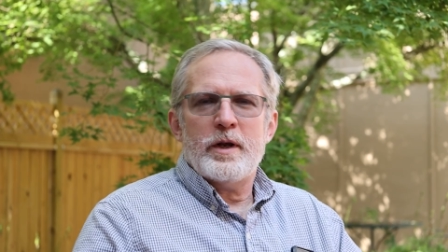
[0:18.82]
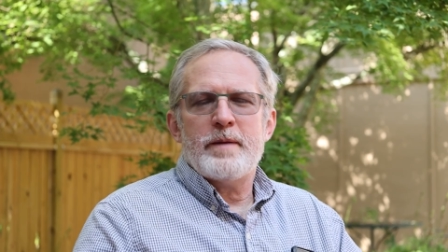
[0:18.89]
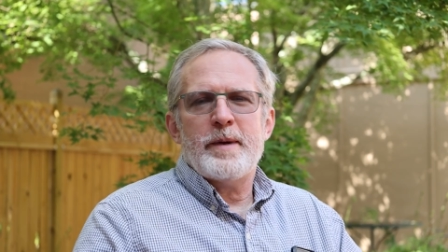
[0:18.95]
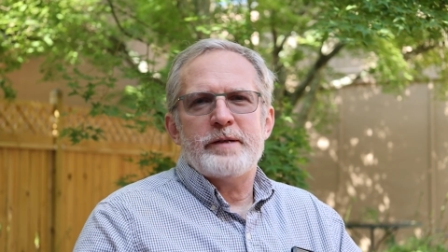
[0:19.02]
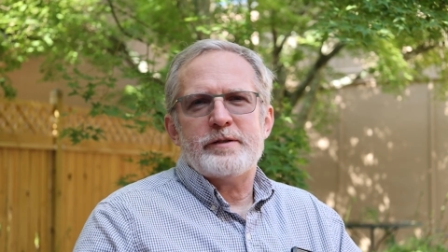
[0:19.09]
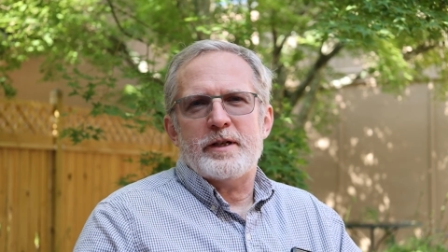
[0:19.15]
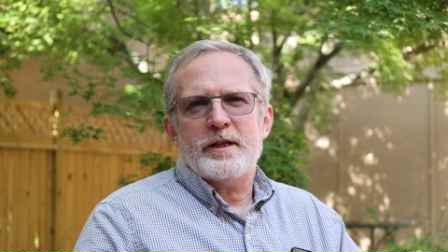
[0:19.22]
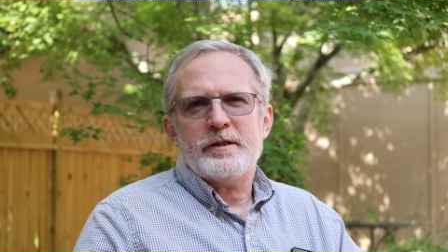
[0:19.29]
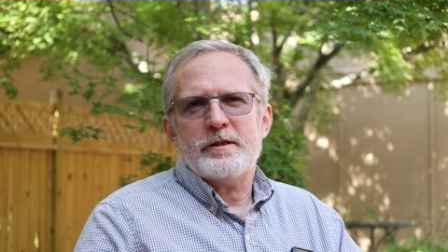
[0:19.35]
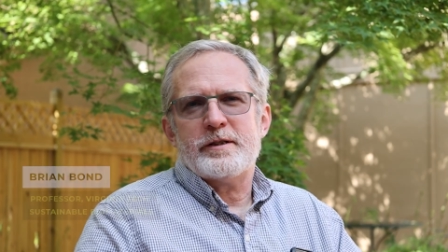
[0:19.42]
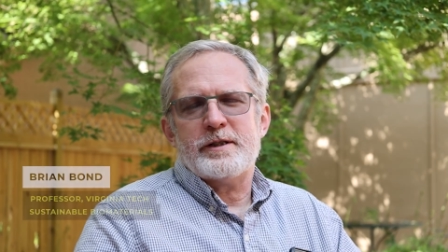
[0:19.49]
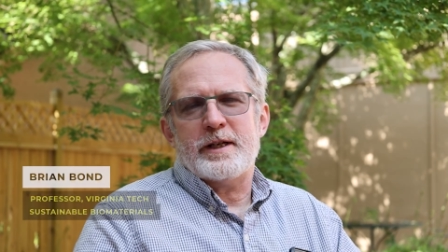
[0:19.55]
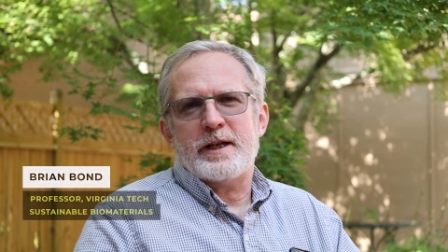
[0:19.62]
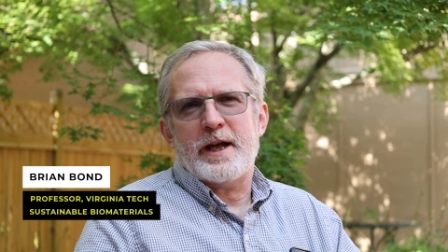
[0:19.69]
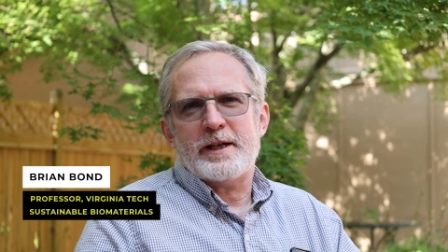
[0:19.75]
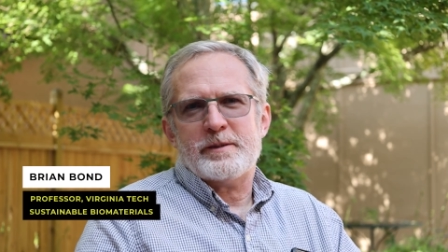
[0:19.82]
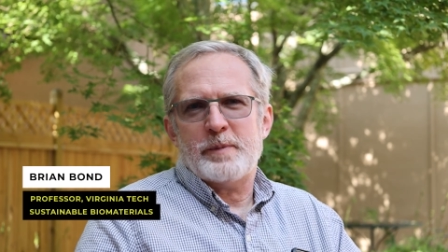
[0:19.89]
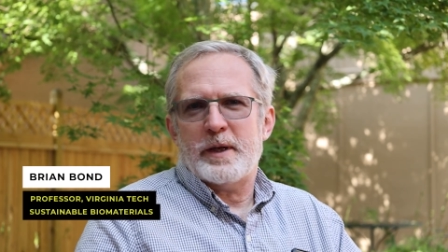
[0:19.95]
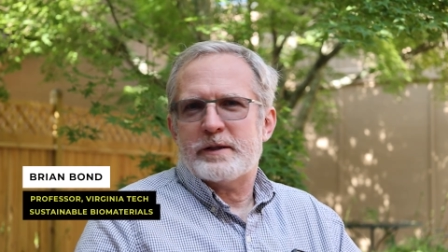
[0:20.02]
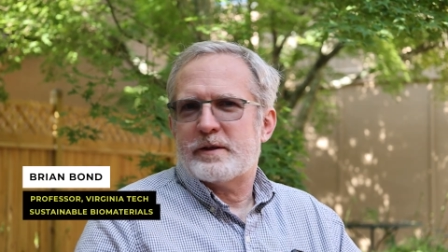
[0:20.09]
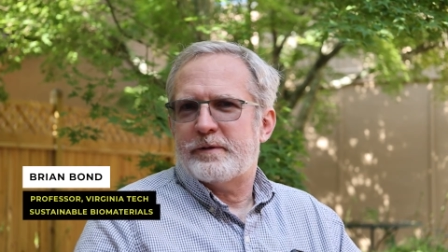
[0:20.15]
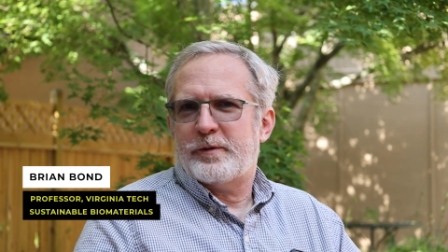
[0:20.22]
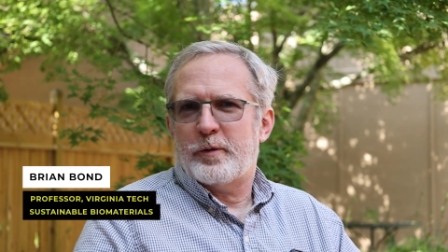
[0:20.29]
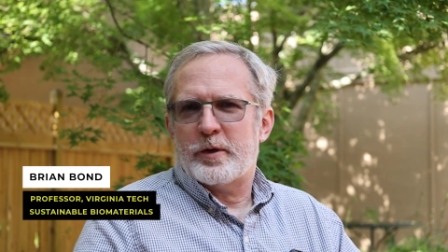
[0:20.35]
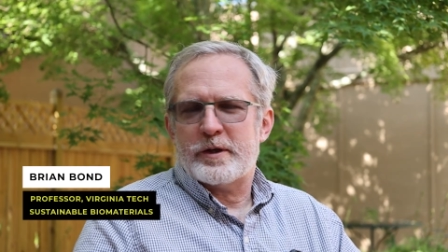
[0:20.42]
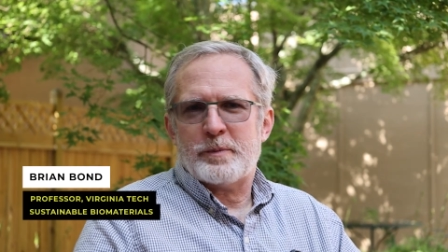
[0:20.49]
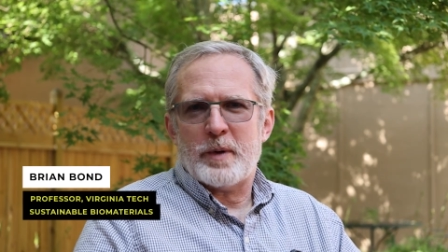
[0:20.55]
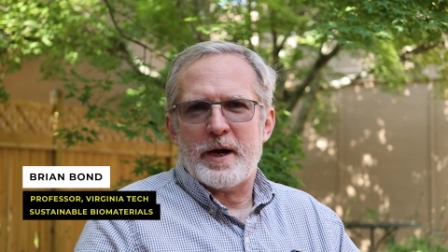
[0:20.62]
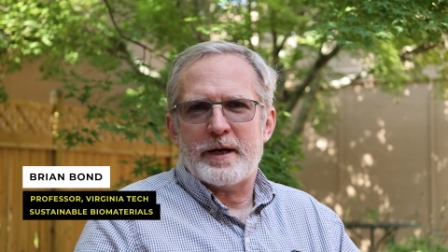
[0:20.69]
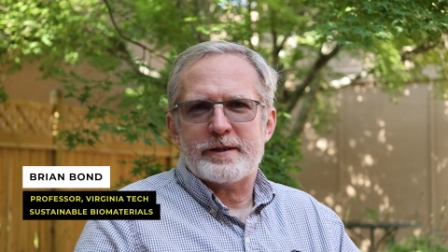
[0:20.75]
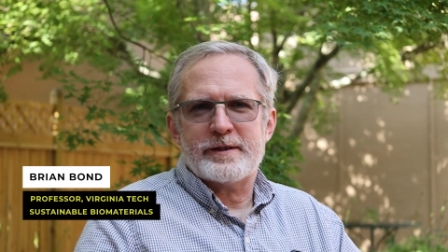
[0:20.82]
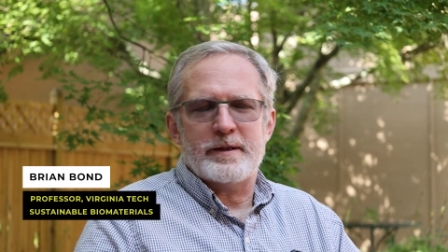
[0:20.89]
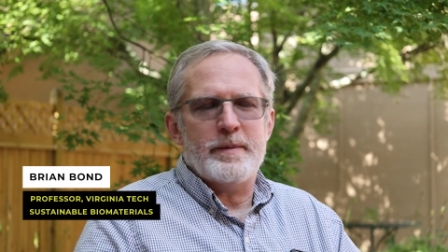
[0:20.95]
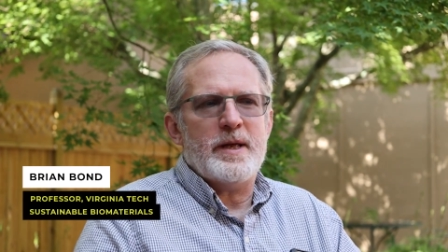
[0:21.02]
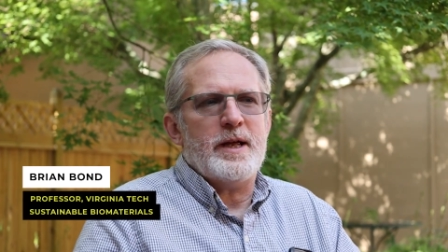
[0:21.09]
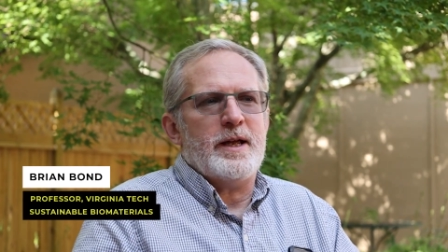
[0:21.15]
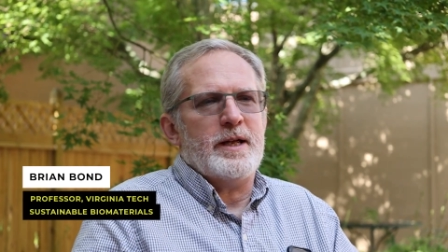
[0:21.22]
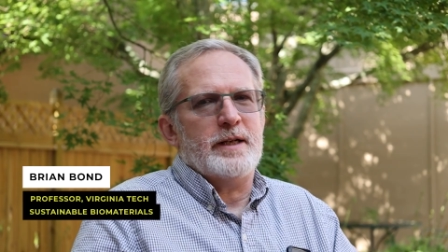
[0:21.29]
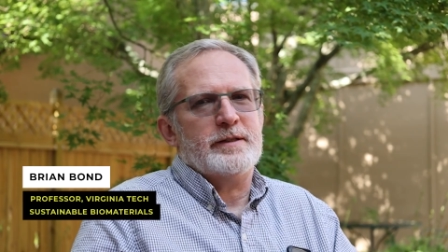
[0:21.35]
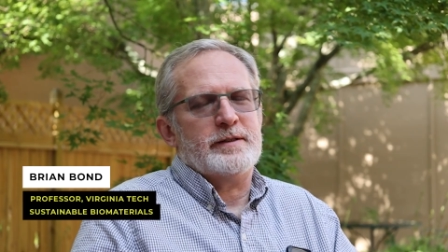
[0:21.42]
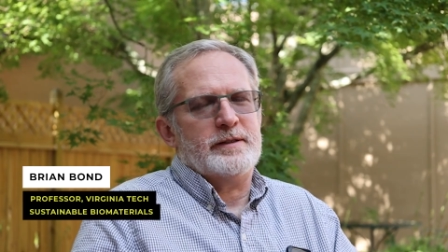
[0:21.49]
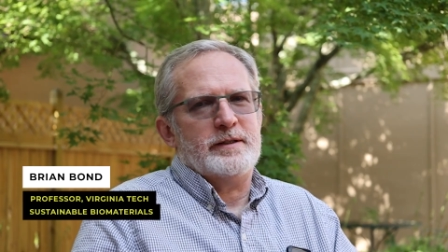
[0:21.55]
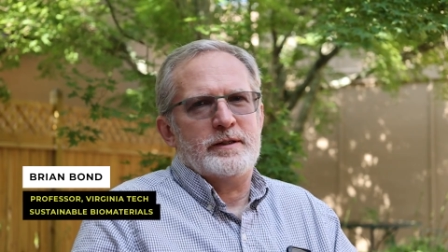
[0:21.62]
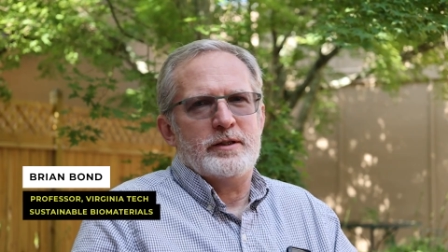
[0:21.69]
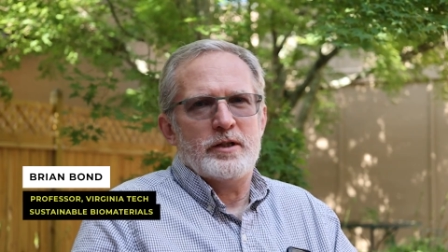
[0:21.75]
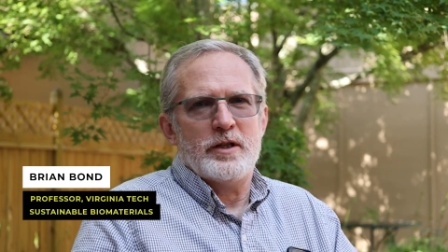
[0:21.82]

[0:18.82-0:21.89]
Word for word: One of the most interesting aspects of forest products to me is